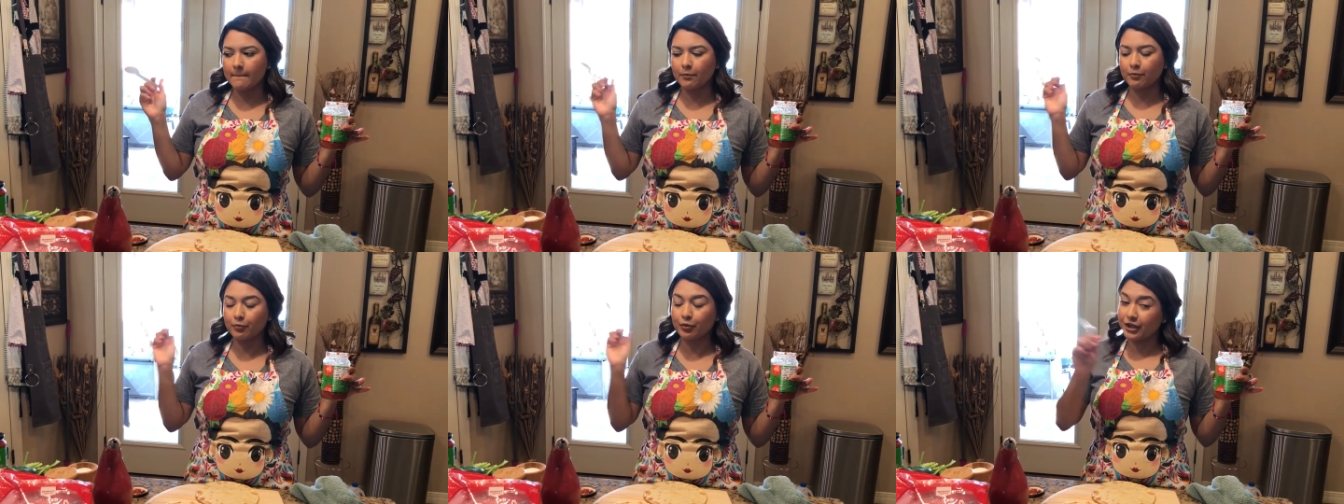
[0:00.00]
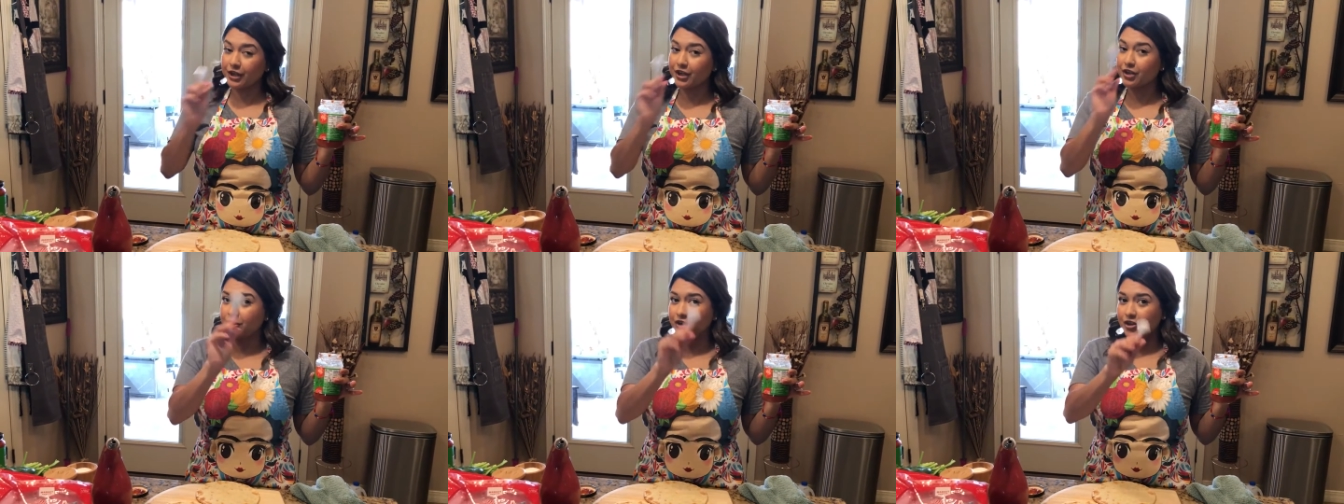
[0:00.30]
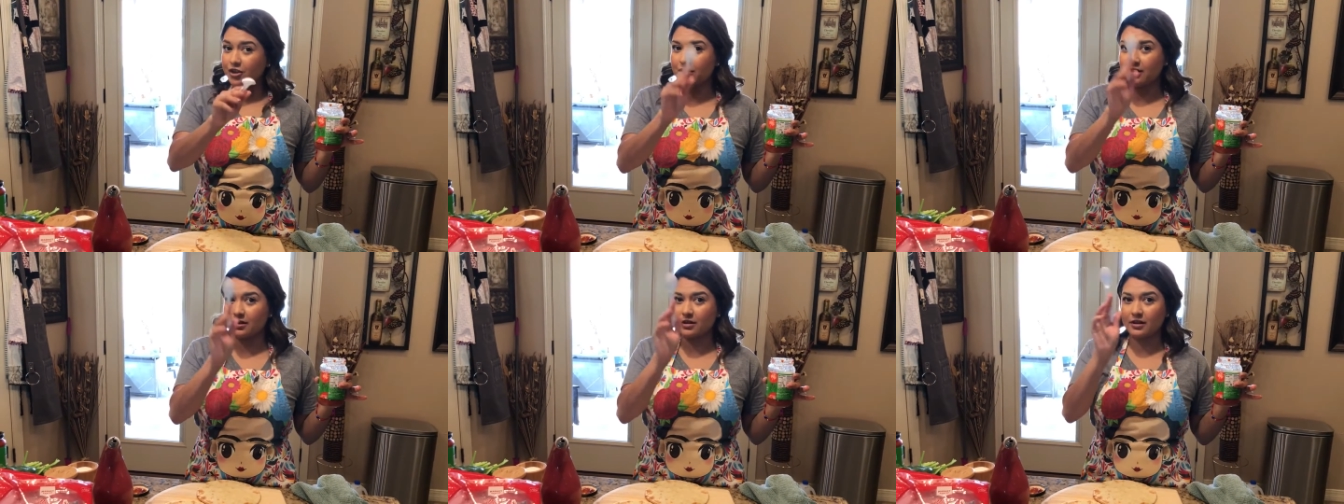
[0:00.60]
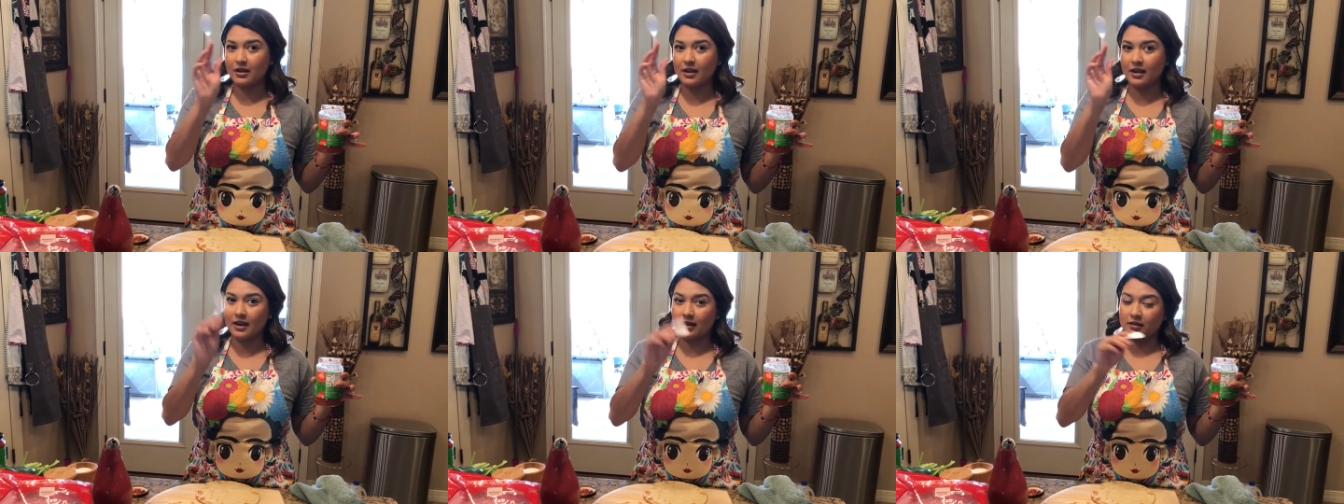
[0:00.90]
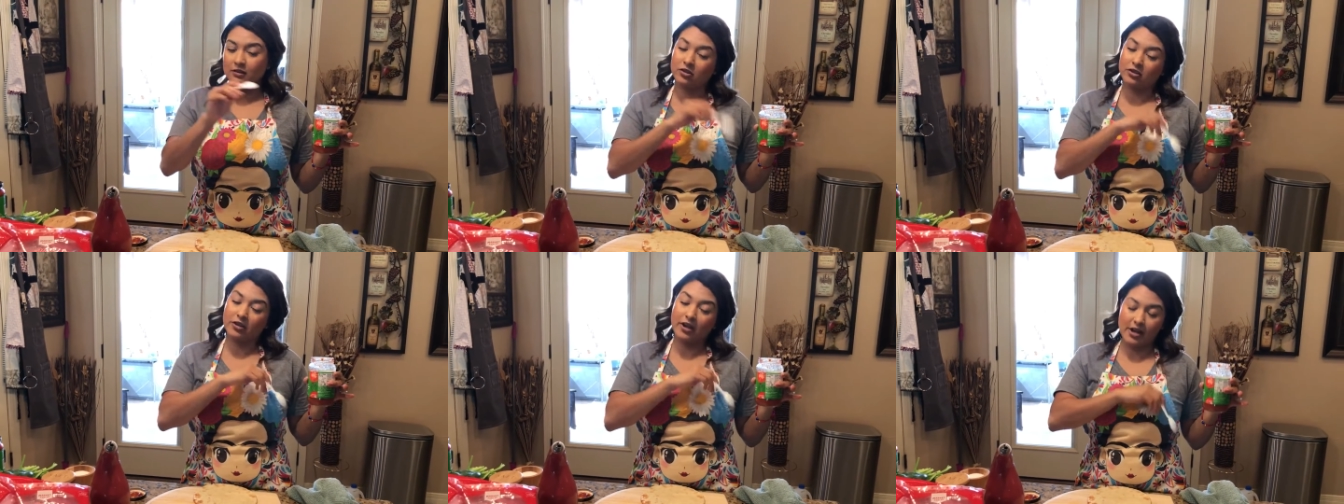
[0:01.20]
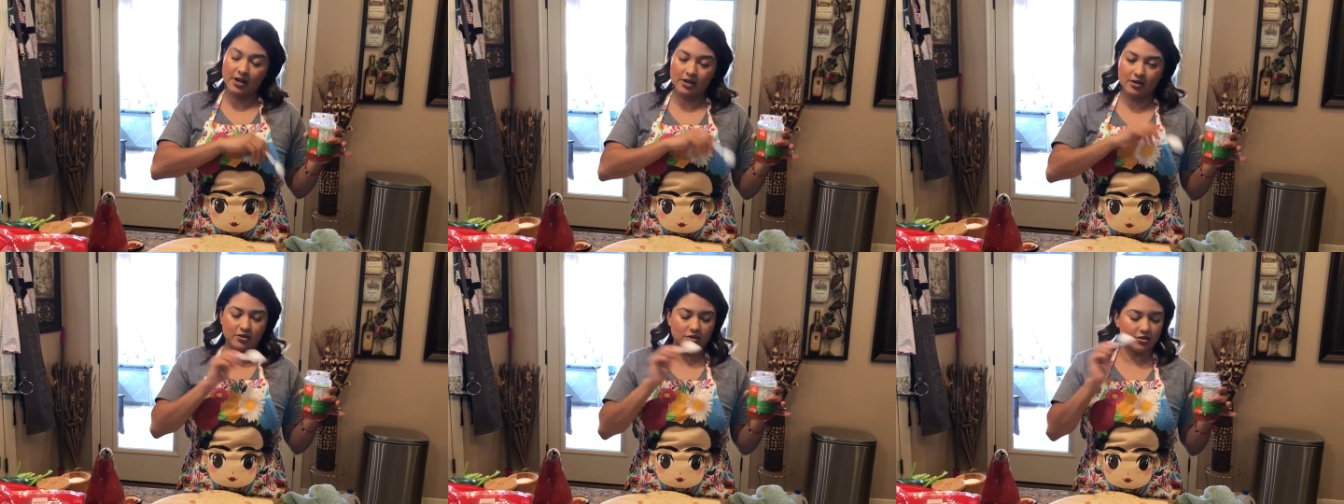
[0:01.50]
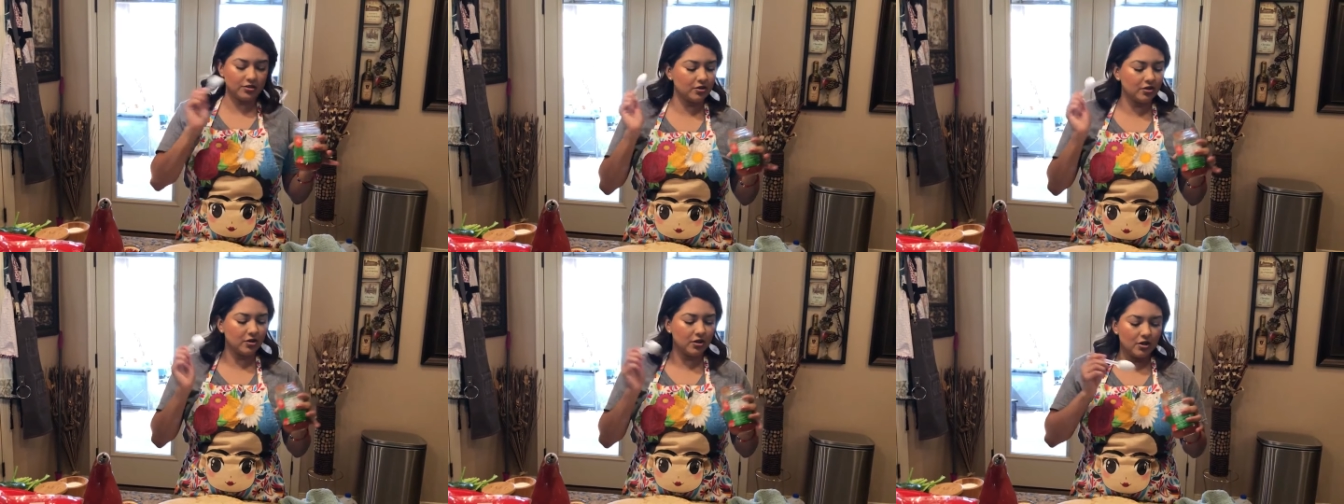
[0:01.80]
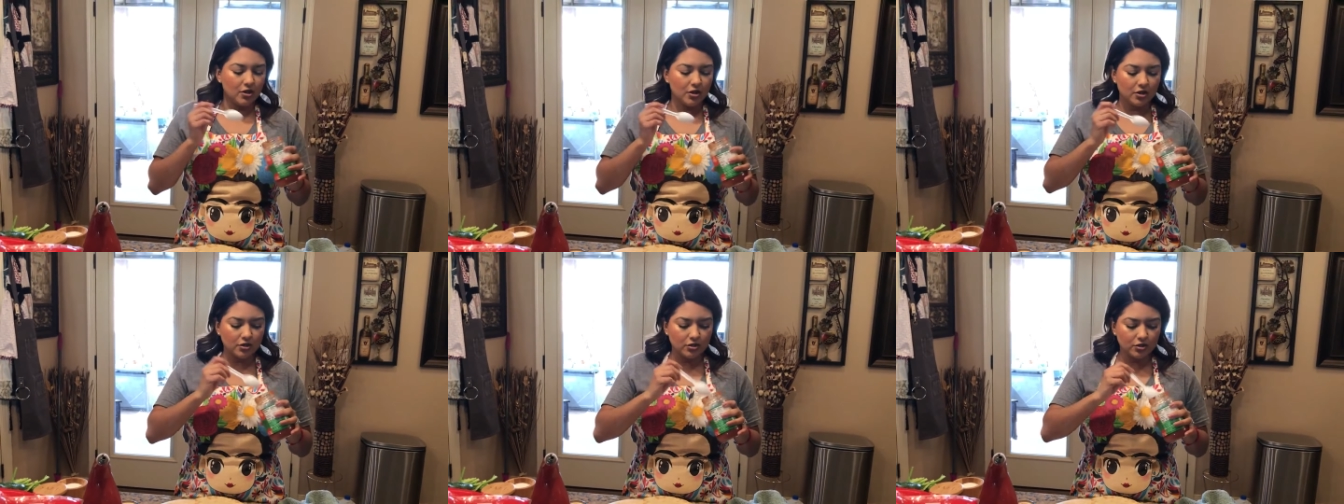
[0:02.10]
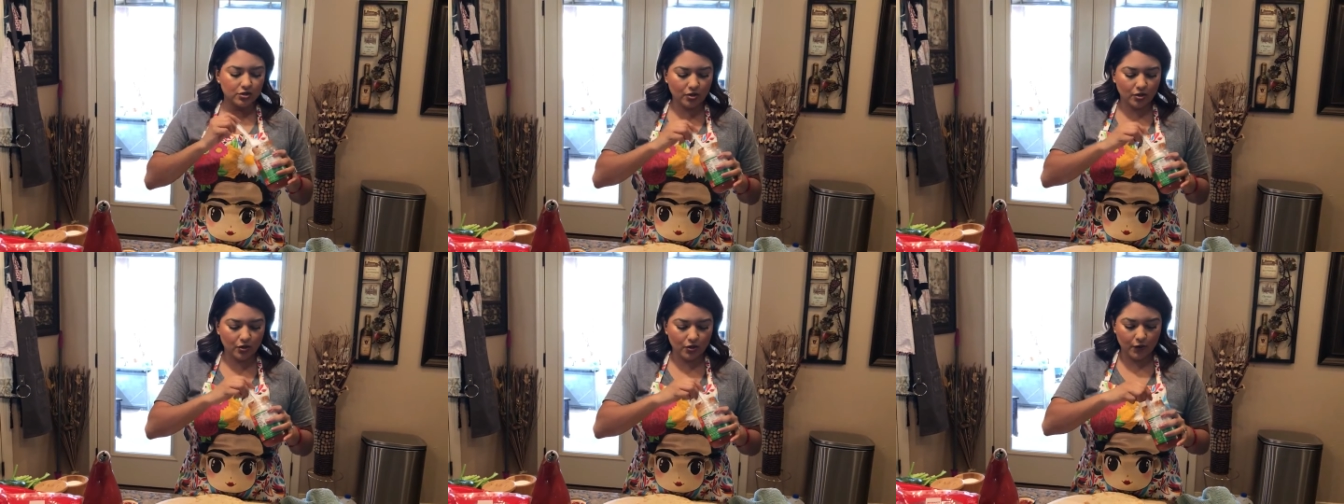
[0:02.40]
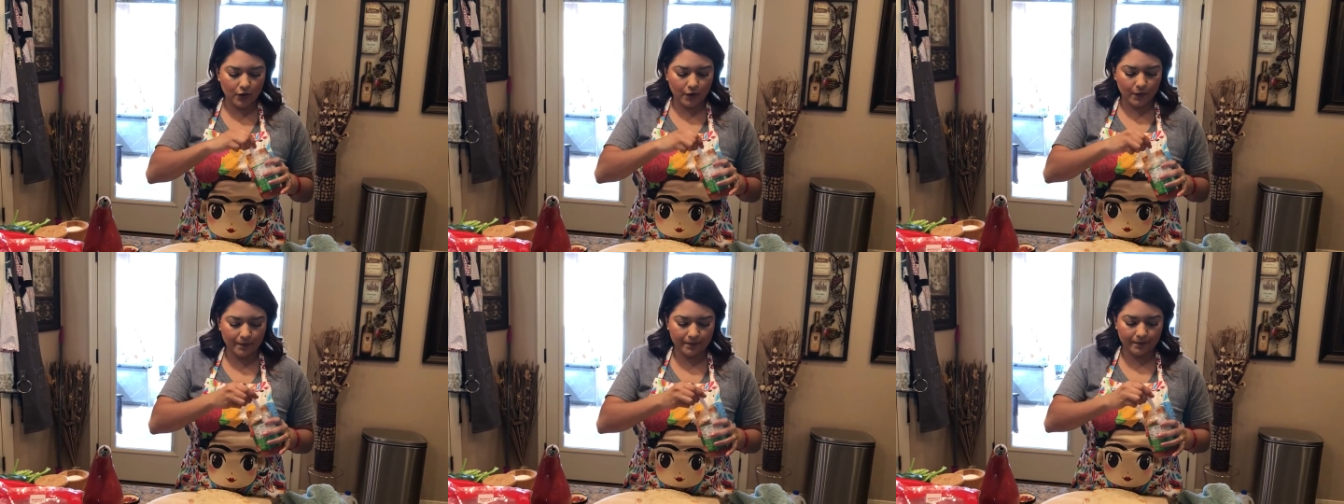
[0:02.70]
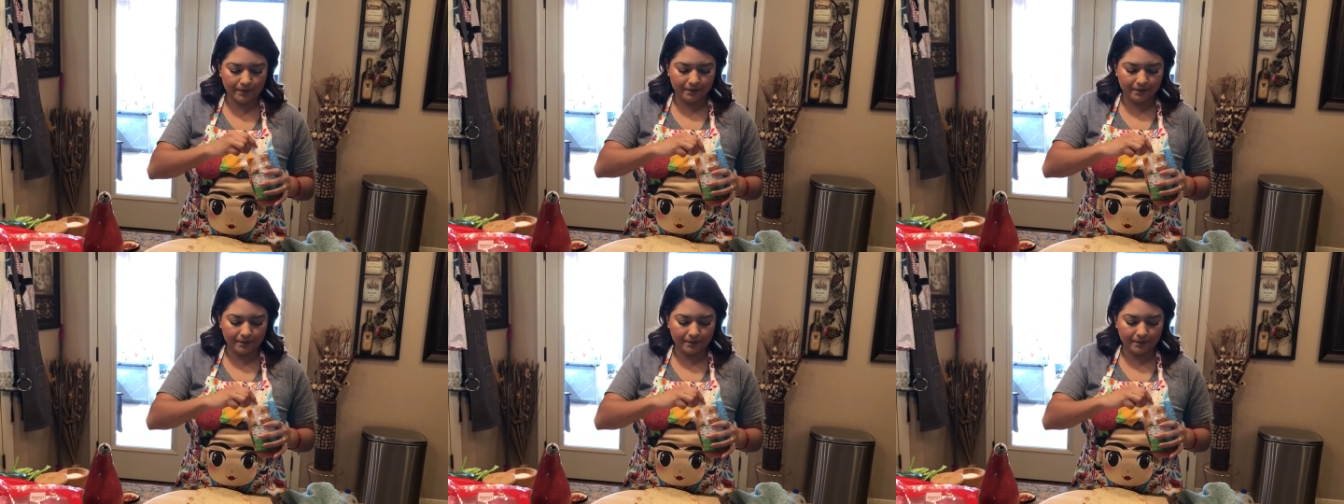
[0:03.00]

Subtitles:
pretty good at their age. So,